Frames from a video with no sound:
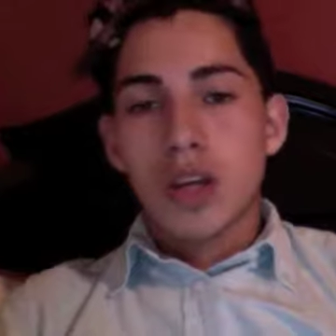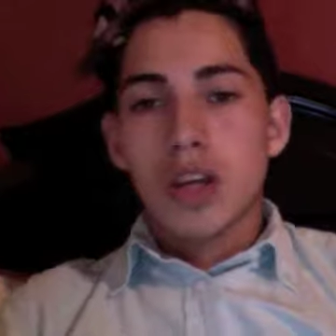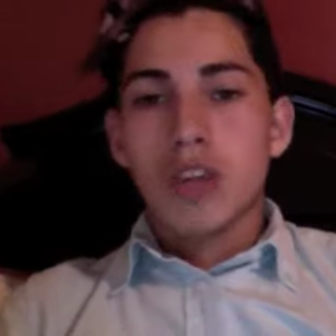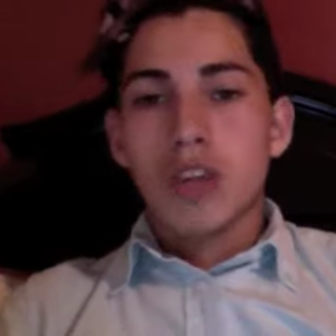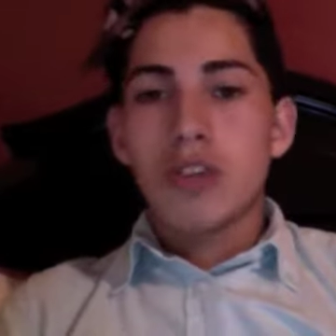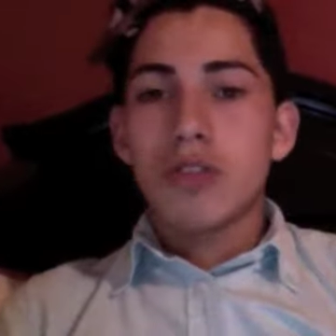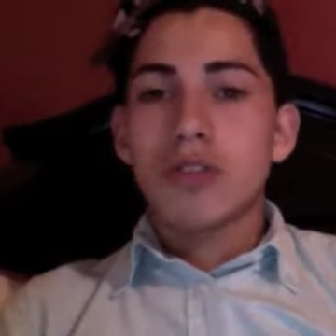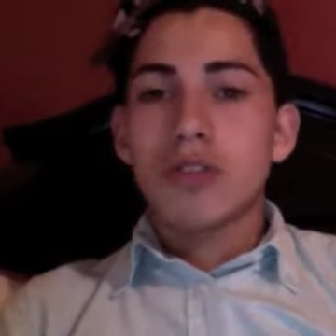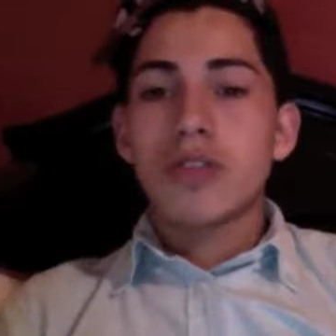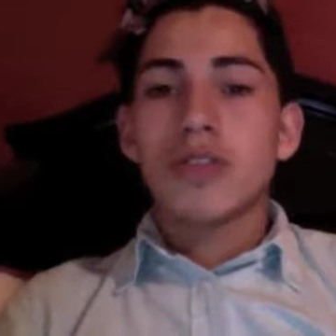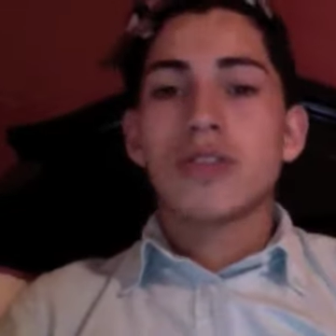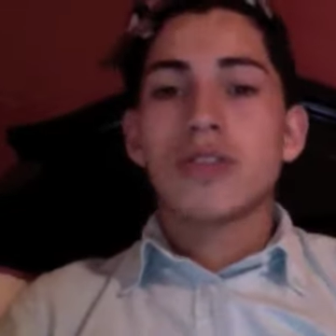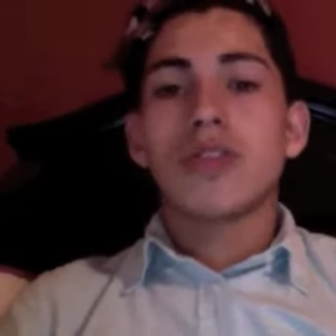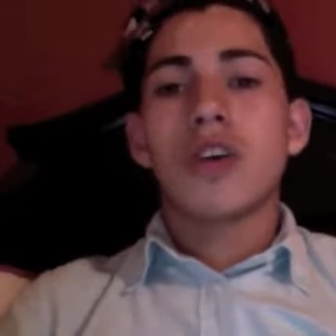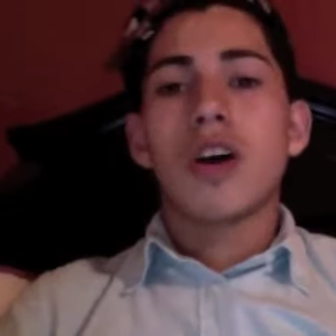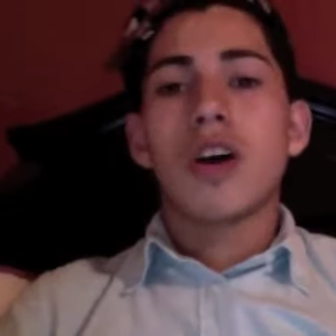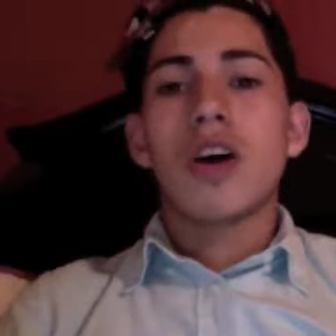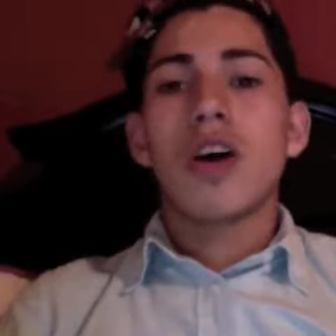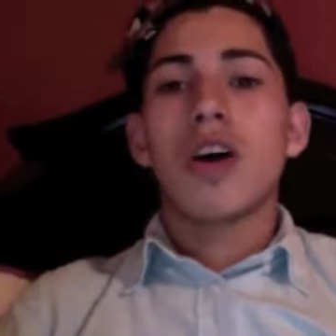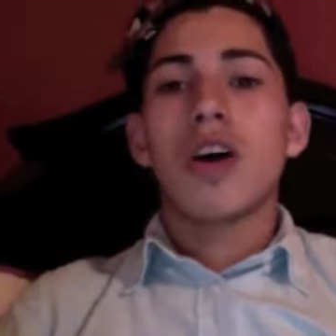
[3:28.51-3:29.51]
use a
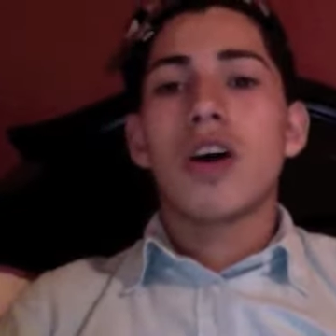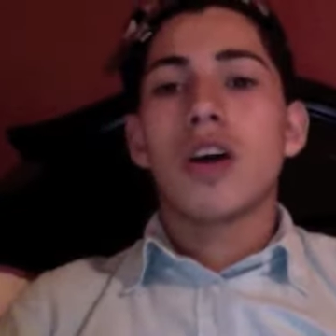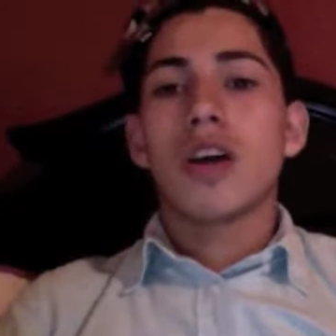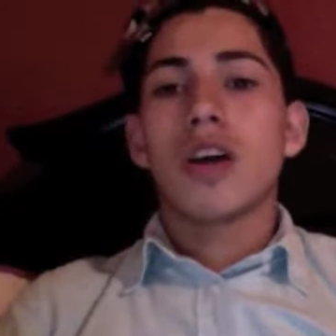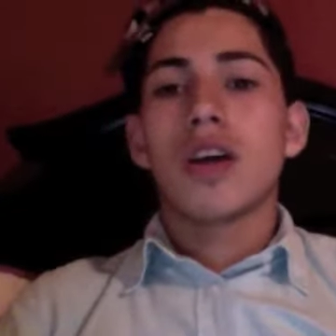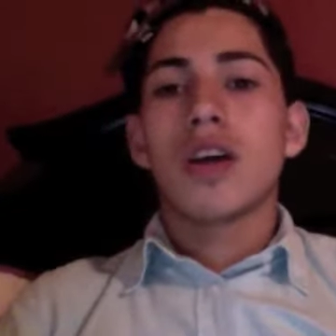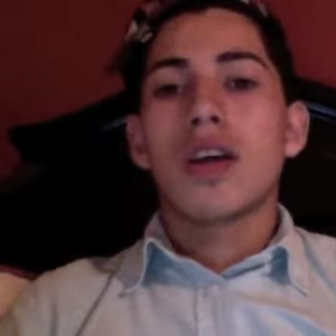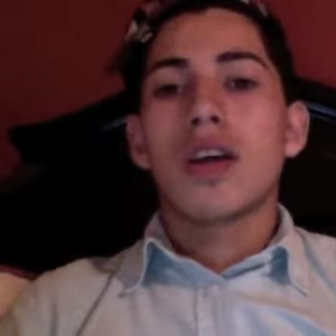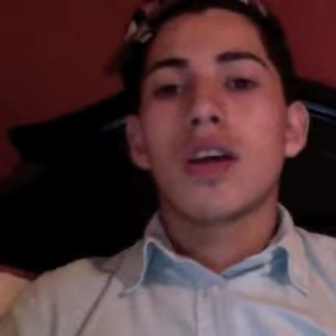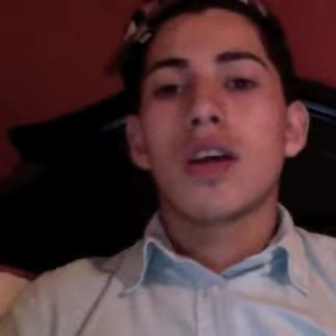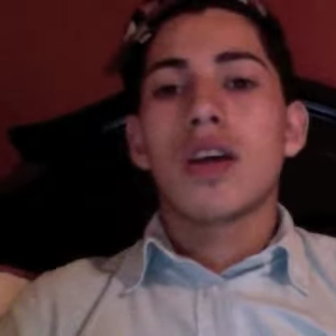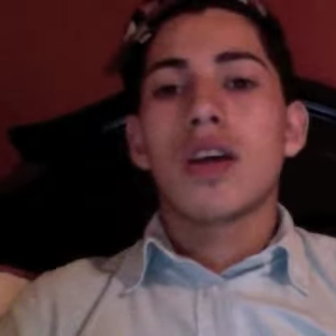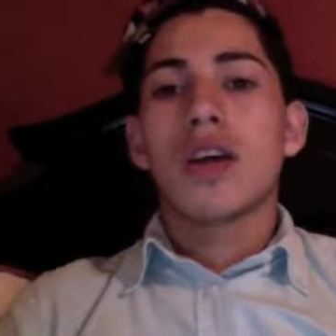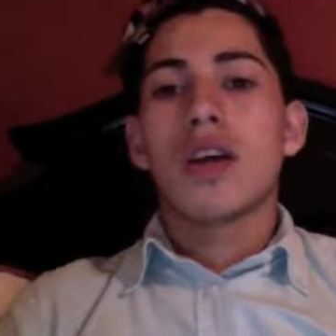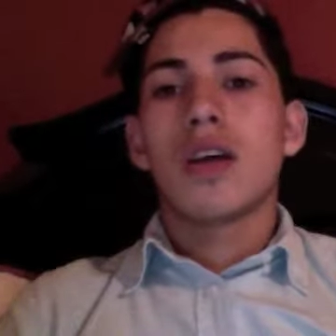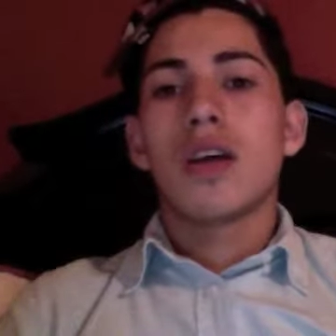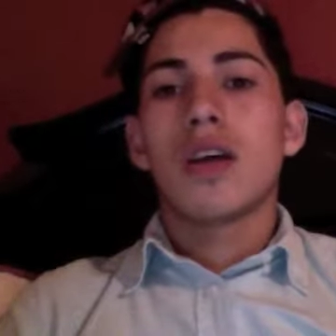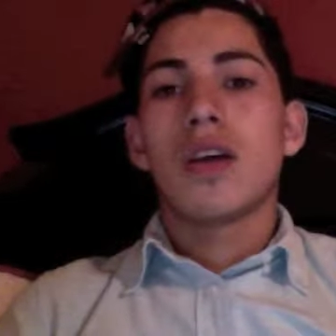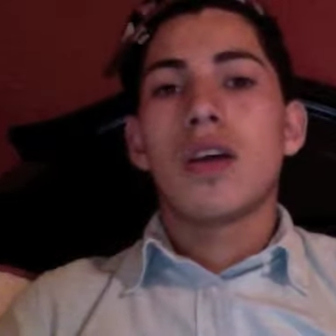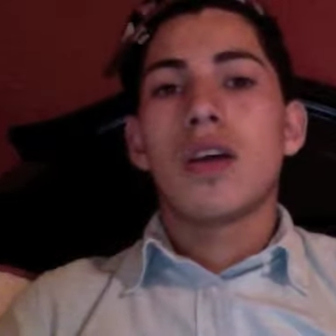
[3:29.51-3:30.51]
song
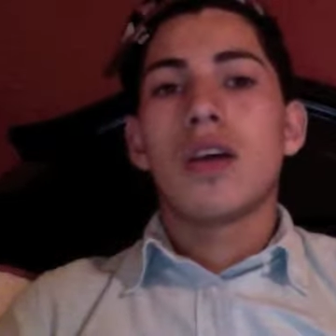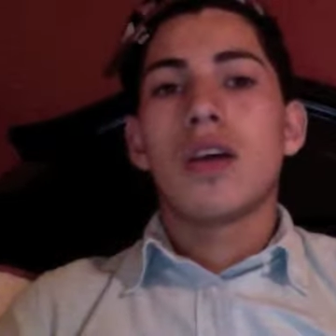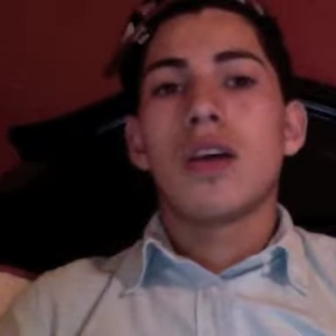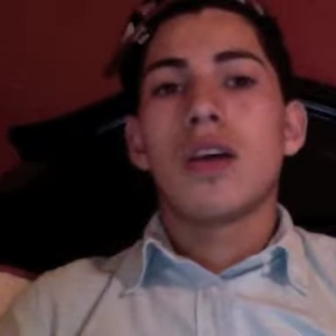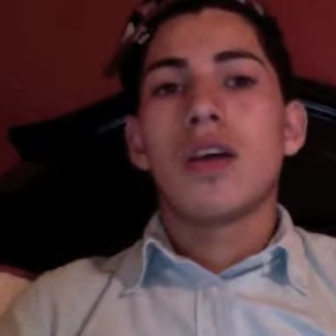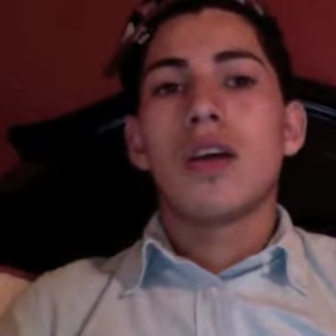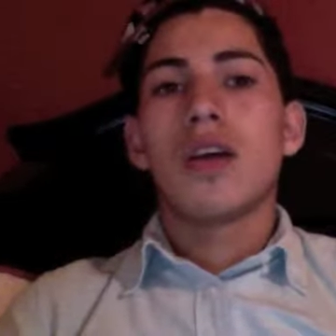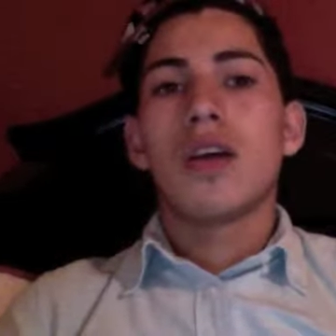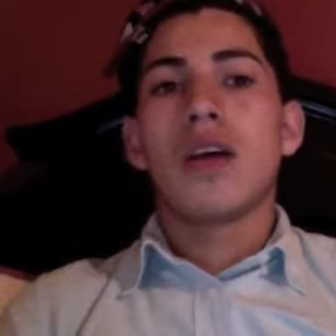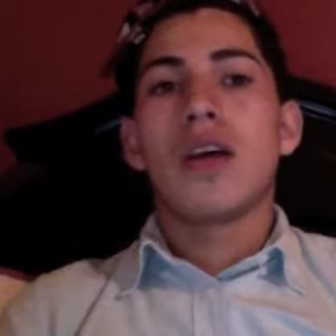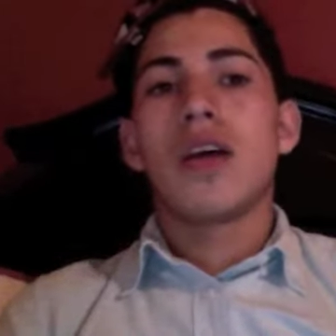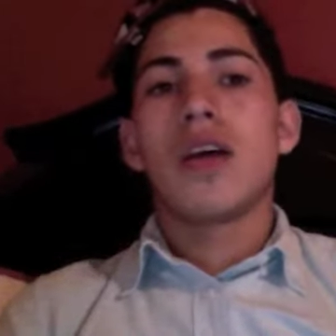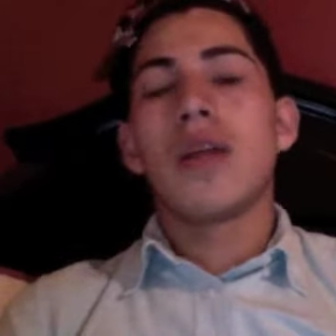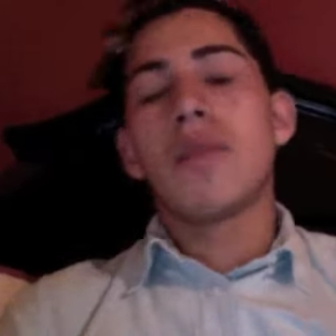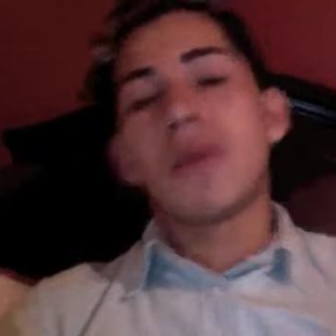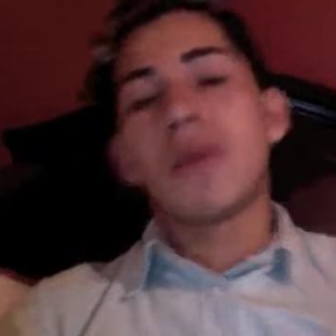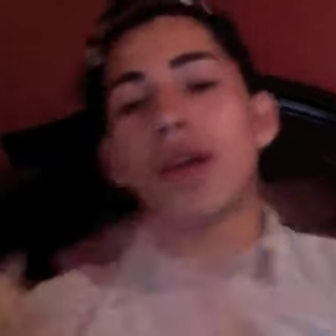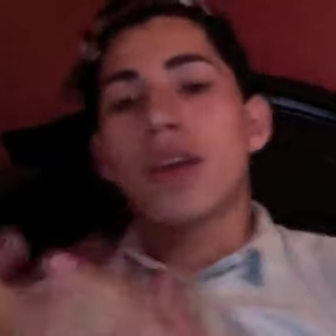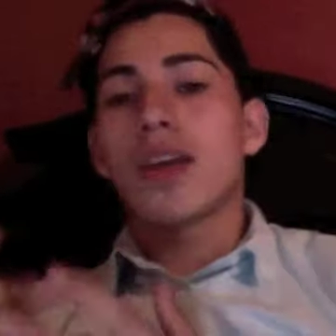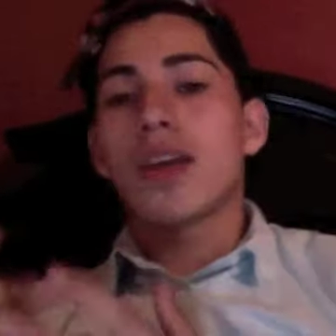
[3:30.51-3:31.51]
and
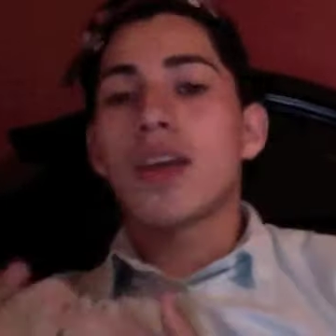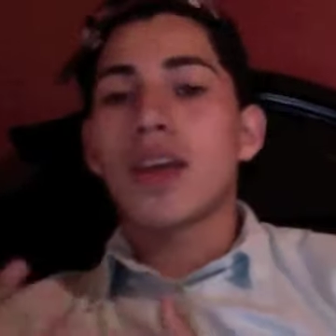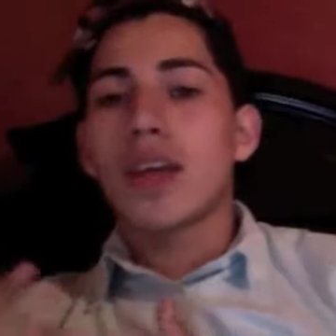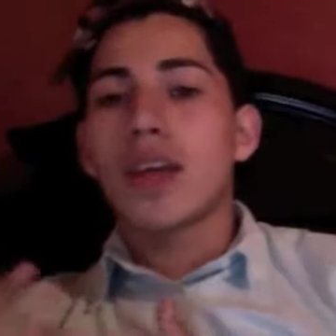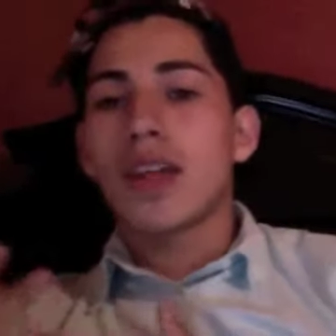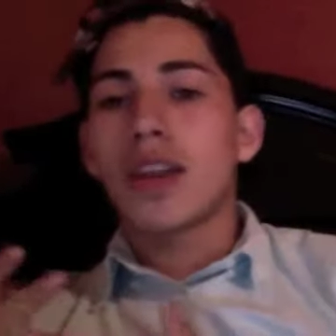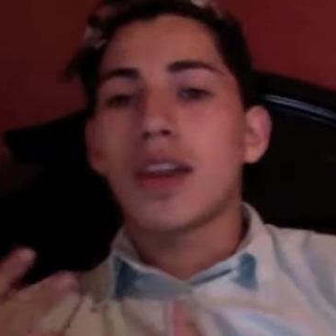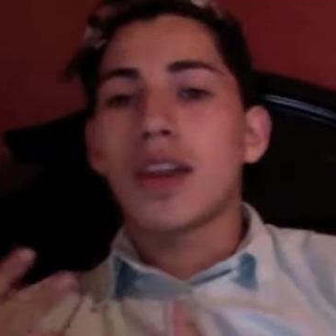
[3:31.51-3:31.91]
make it